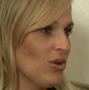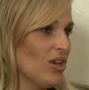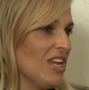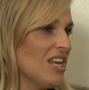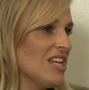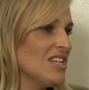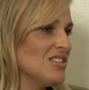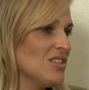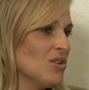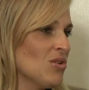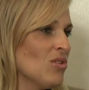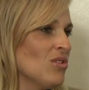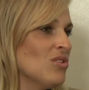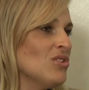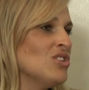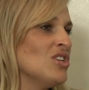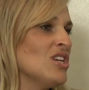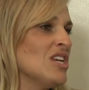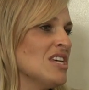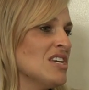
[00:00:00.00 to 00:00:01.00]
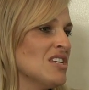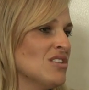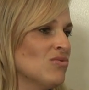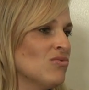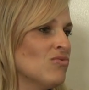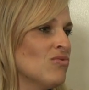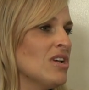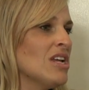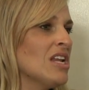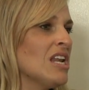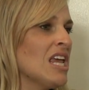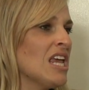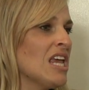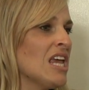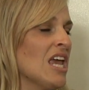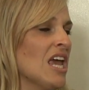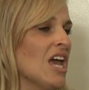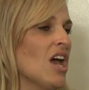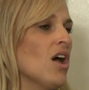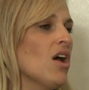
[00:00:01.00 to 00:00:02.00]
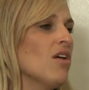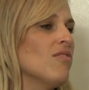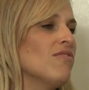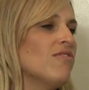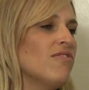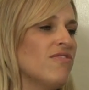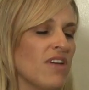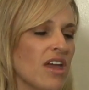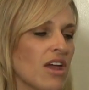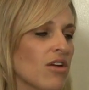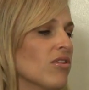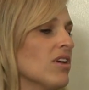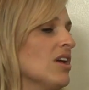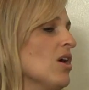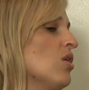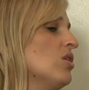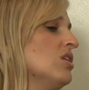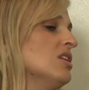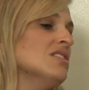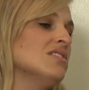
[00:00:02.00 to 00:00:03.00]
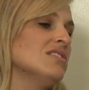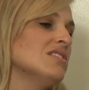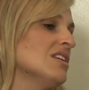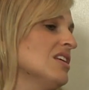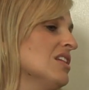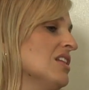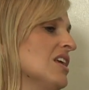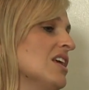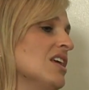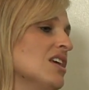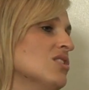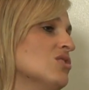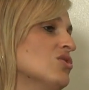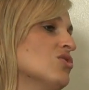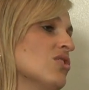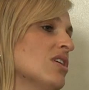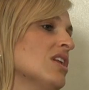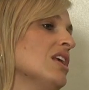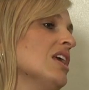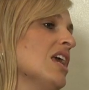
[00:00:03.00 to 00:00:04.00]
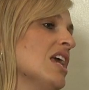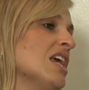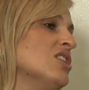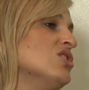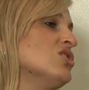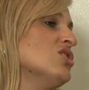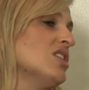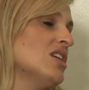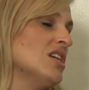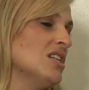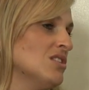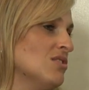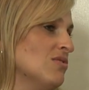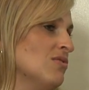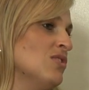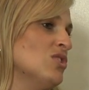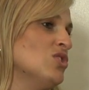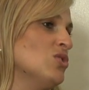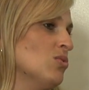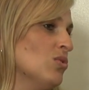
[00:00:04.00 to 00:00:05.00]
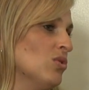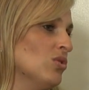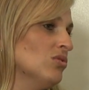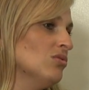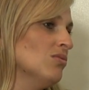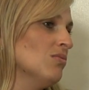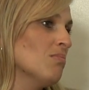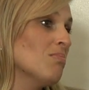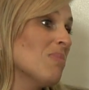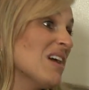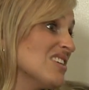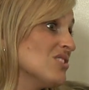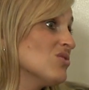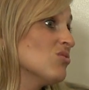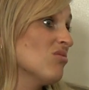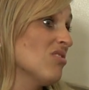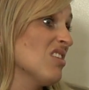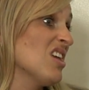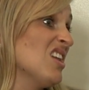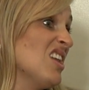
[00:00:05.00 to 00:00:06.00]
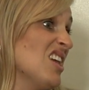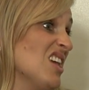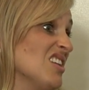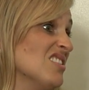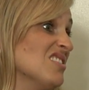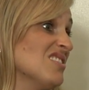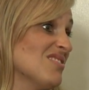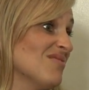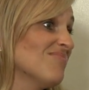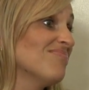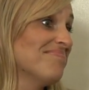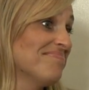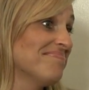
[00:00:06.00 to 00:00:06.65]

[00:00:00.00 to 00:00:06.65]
kinesiology is really very holistically treating each individual based on their needs.